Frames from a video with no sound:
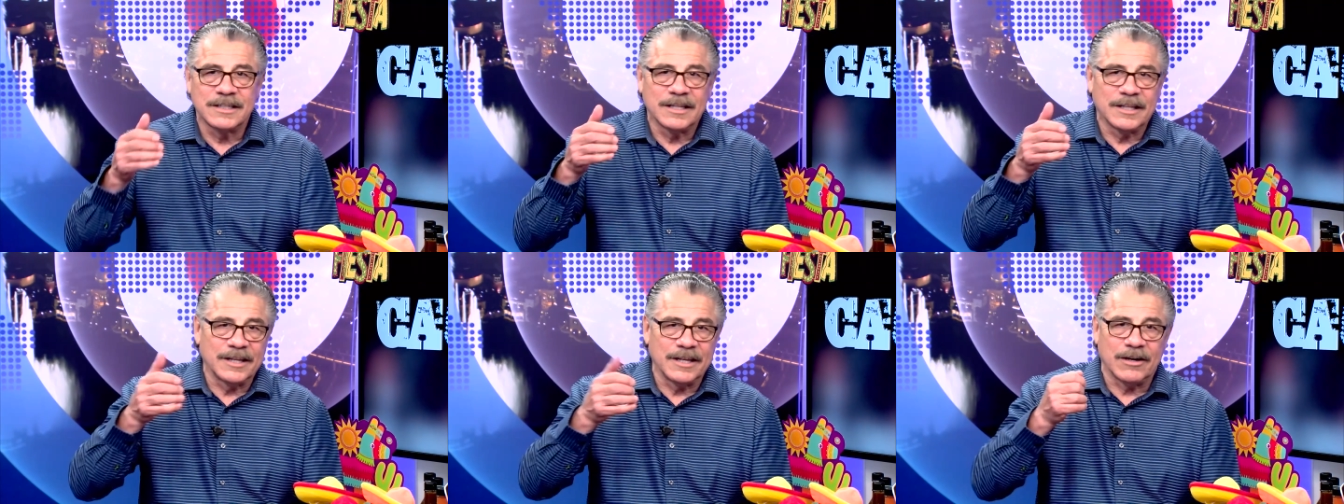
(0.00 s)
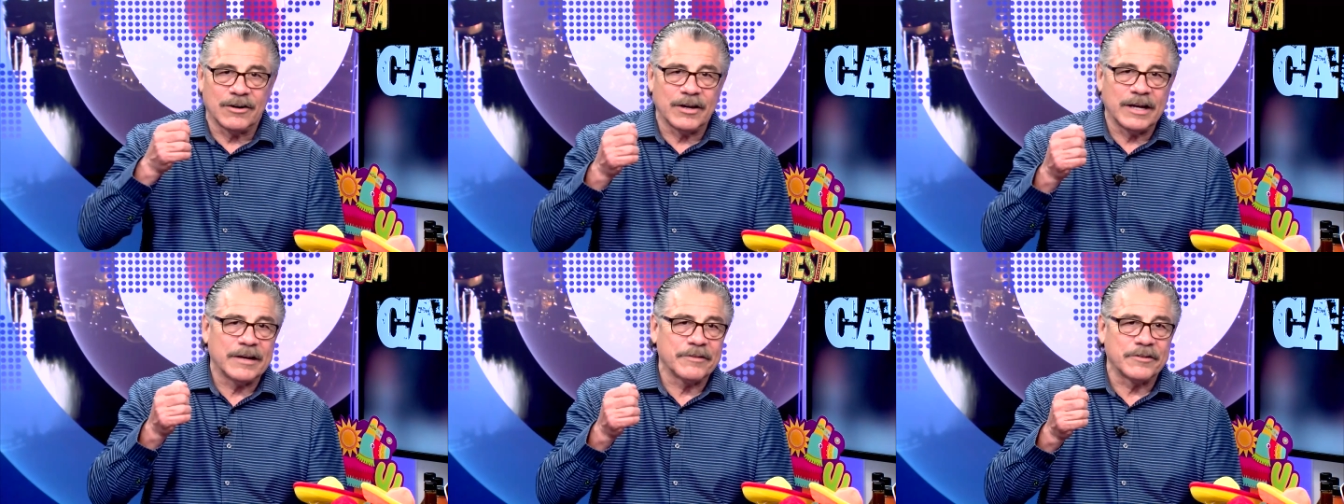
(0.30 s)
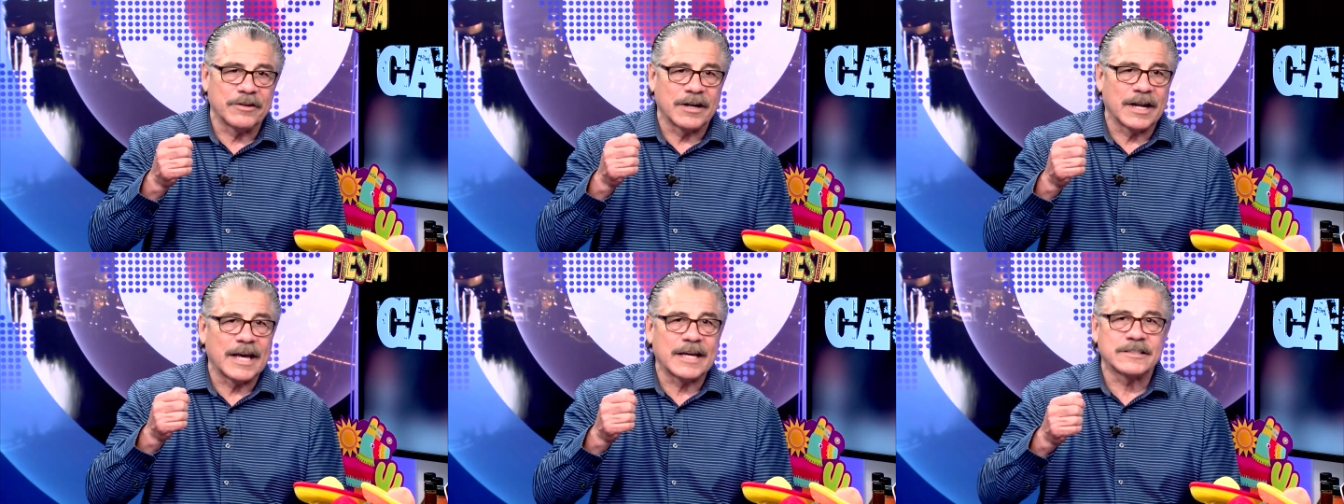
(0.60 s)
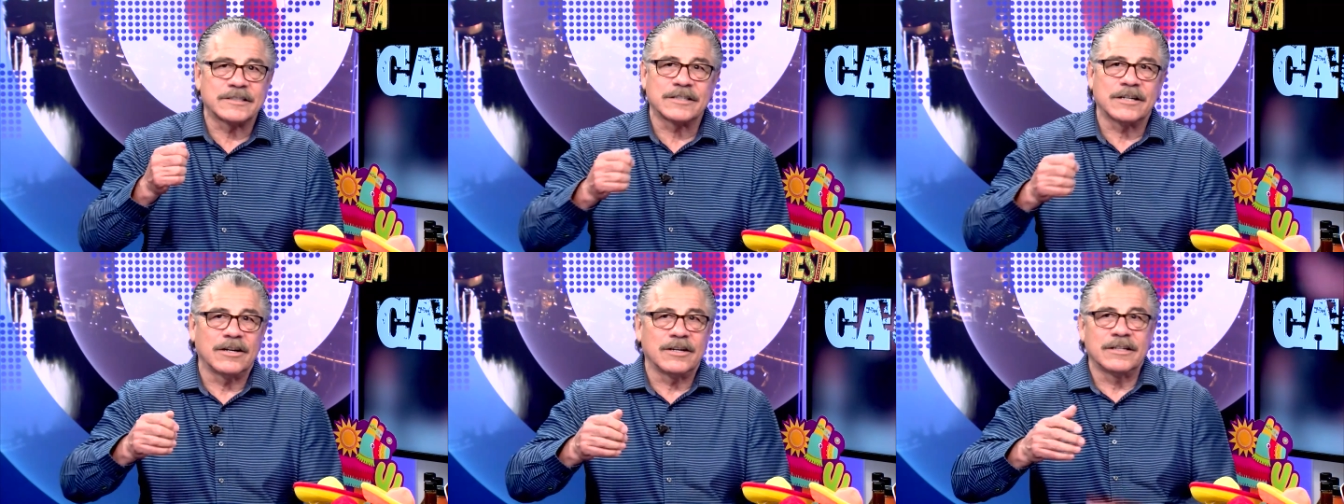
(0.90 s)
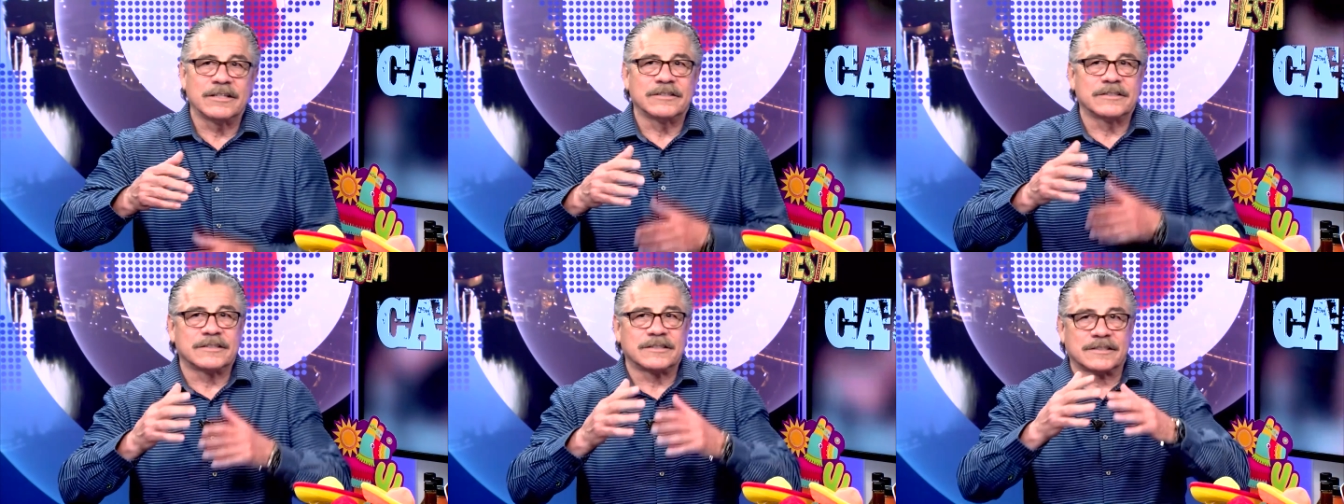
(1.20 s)
they all have their lights on.
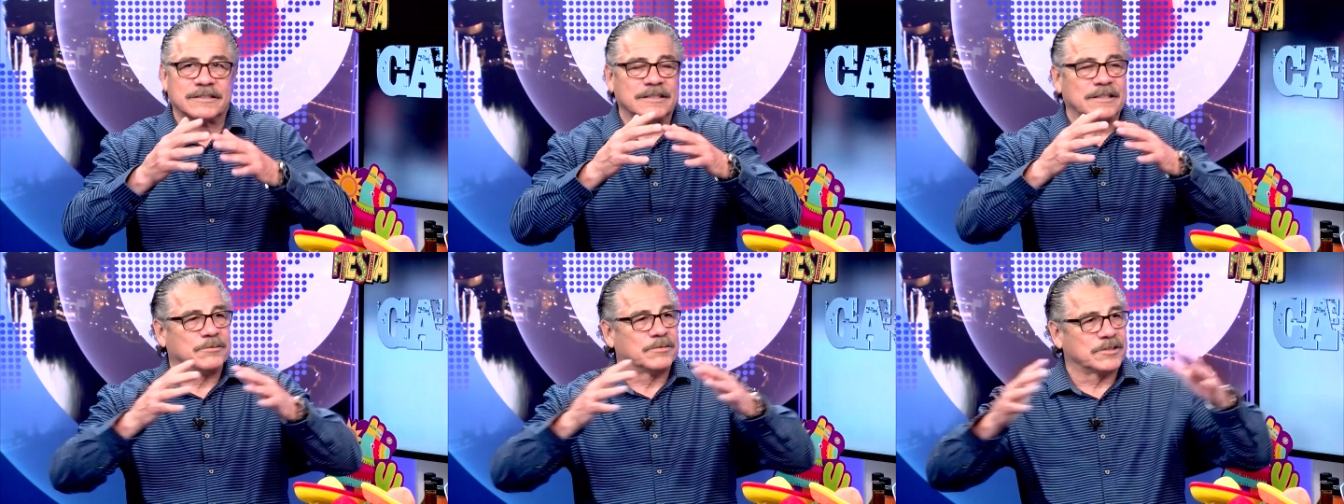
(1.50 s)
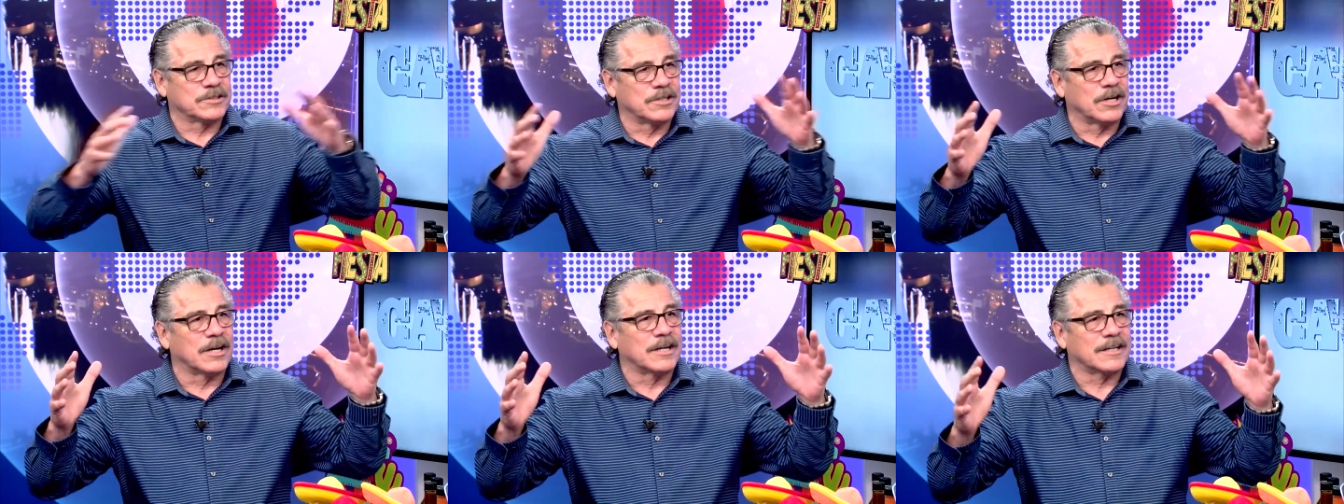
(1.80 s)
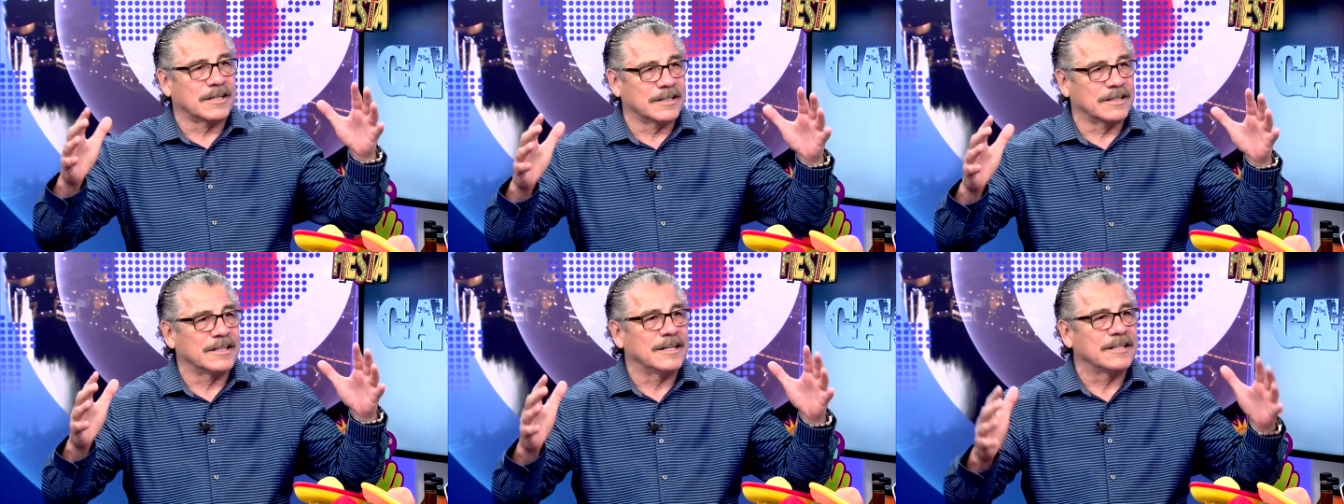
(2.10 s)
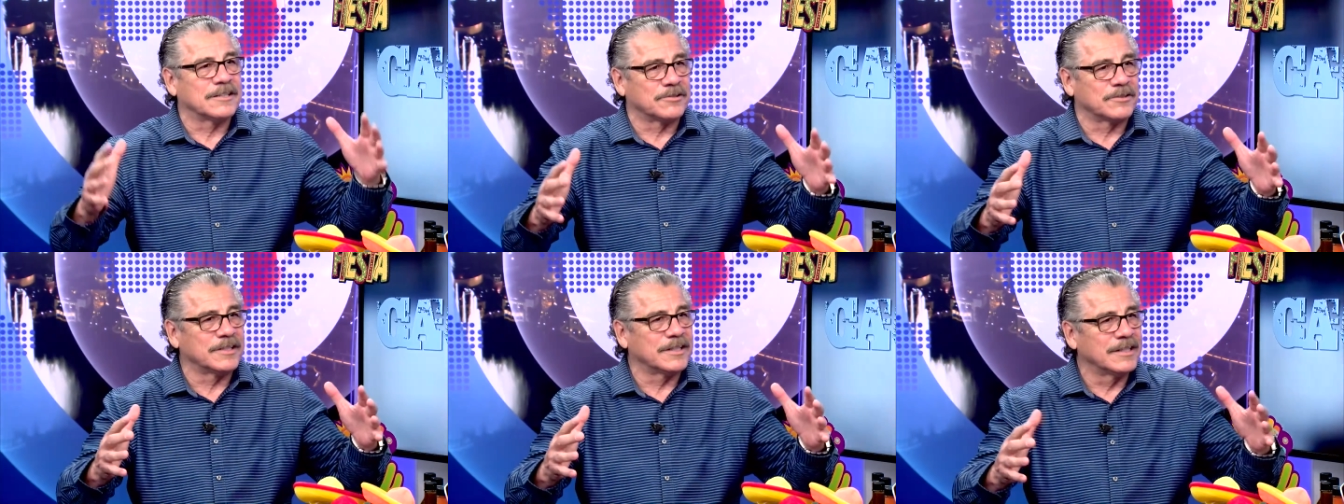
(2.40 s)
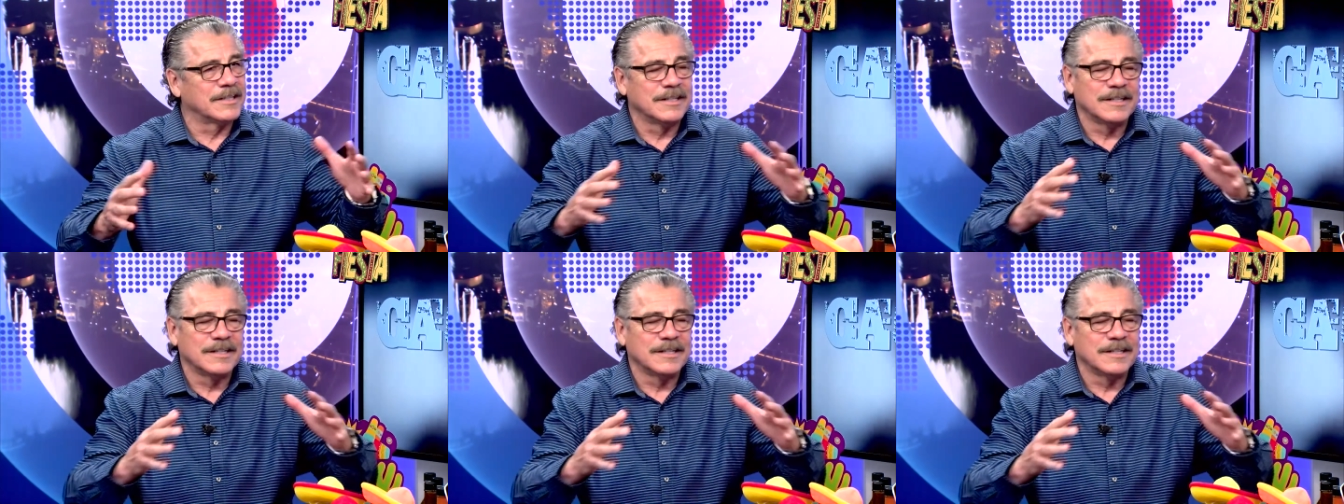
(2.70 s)
It was dark, the entry.